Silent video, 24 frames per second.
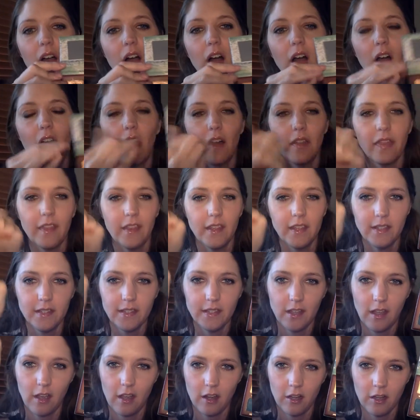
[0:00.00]
On this
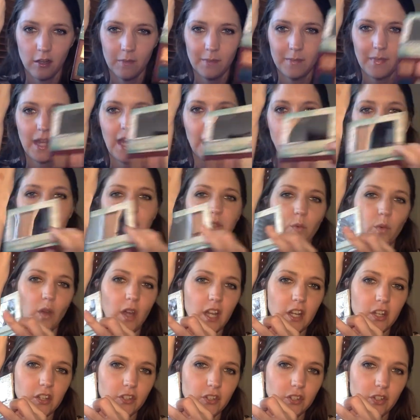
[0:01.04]
arm, I
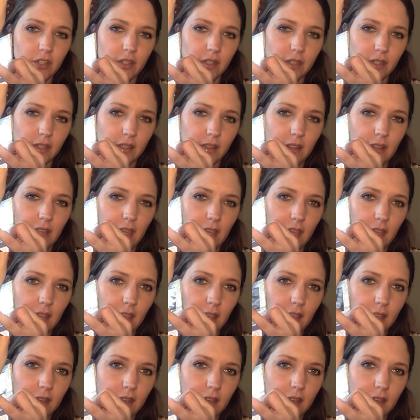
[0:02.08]
swatched the